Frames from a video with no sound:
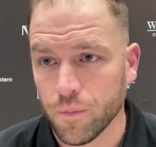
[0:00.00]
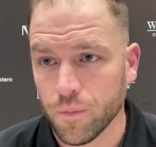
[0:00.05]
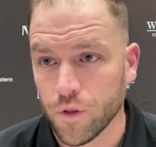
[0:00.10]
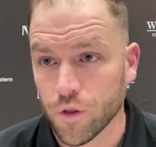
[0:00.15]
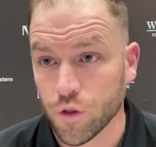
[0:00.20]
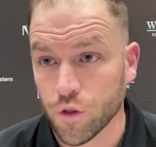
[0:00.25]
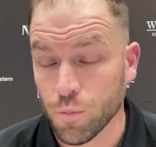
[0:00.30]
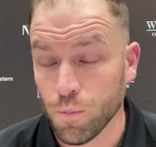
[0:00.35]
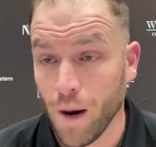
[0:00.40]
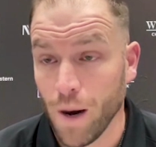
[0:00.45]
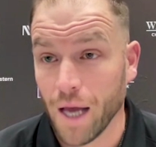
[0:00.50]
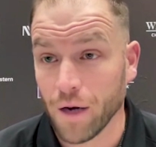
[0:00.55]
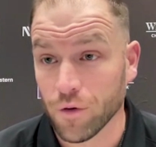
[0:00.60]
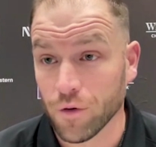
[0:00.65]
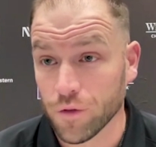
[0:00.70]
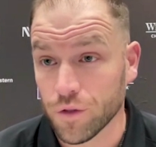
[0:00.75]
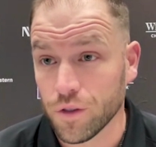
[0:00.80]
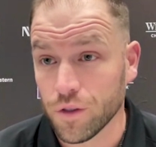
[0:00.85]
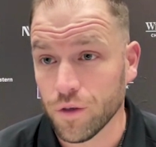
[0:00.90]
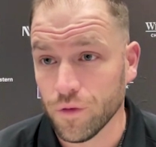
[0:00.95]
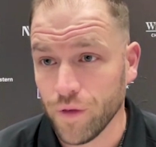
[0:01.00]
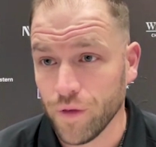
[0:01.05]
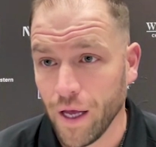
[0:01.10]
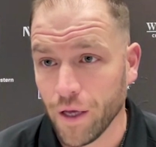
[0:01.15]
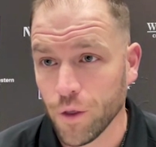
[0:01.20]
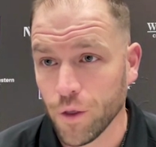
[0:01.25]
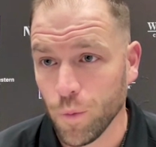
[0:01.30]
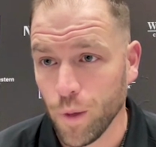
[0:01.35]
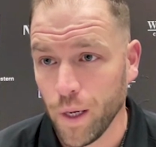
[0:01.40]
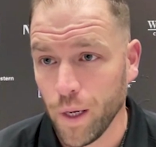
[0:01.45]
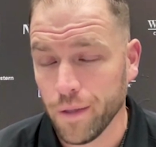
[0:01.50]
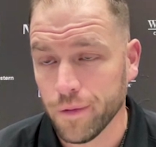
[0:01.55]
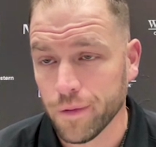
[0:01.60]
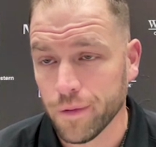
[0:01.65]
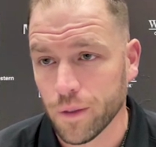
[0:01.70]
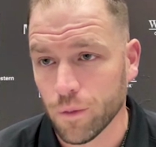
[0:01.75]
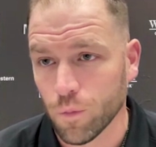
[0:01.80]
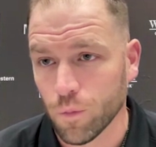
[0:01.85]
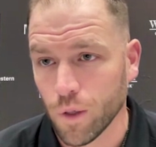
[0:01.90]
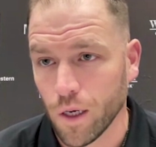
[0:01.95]
There's models to evaluate.
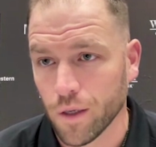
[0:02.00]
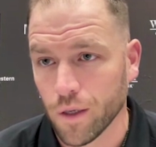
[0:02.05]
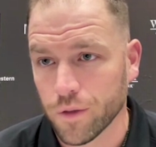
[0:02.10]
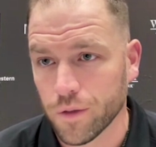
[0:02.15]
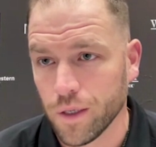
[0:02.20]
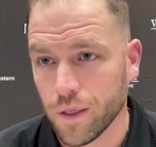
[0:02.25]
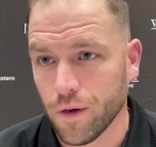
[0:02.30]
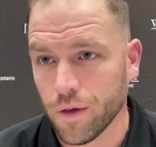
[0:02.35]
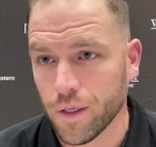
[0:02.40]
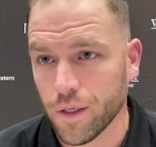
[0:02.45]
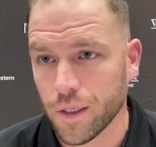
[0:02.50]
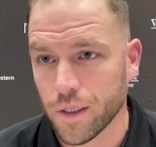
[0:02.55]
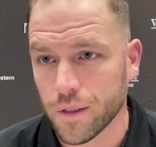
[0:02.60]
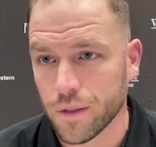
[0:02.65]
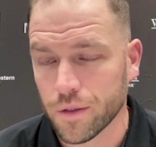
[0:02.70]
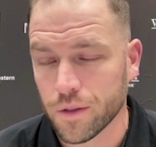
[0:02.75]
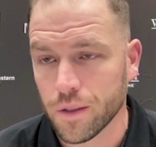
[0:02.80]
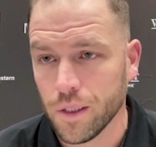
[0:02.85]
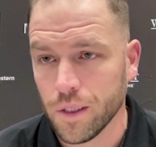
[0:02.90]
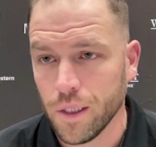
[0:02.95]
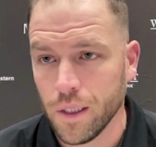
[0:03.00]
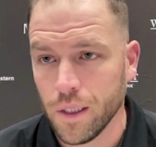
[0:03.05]
And what I'll tell you is,